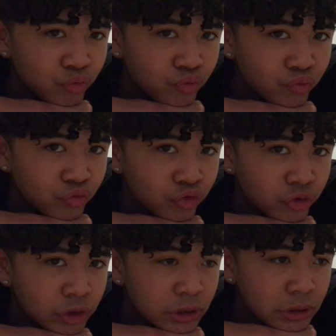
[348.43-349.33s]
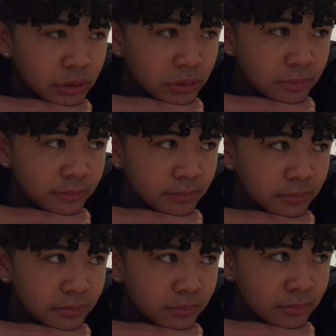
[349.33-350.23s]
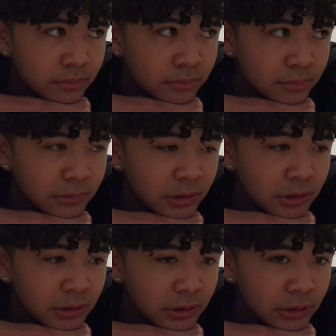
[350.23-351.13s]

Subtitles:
Nothing is said.